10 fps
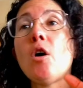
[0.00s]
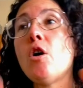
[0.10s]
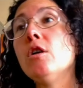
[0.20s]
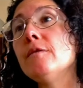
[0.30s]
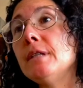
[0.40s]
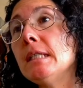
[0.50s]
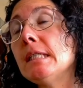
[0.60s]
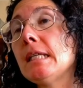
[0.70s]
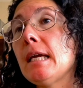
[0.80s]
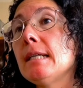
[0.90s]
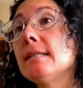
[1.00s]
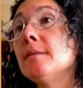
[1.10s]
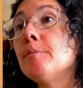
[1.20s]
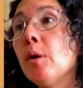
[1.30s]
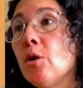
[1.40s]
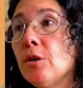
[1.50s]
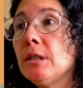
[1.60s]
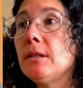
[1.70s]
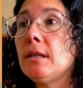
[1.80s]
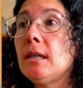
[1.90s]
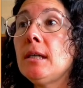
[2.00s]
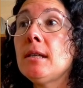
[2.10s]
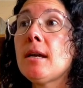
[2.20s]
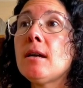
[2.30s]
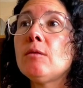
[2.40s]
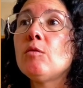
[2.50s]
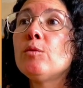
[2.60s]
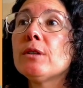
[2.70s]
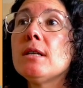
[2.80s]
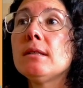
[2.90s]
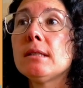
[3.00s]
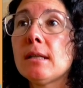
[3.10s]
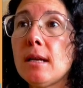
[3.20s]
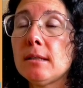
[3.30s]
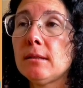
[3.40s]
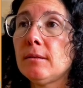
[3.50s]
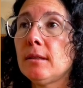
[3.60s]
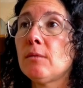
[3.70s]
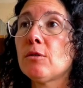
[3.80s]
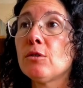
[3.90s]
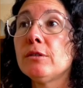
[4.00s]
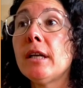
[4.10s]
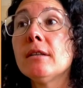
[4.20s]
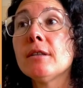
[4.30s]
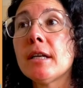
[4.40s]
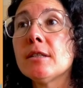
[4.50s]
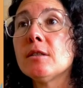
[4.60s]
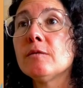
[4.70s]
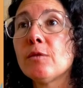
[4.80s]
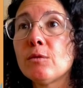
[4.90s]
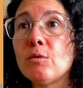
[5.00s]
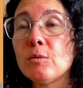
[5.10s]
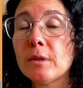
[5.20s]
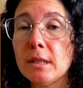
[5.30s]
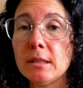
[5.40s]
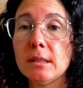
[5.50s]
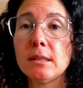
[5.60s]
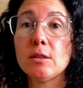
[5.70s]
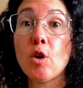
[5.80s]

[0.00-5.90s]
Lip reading: All of this is deployed in a Kubernetes cluster, in our container engine from Kubernetes in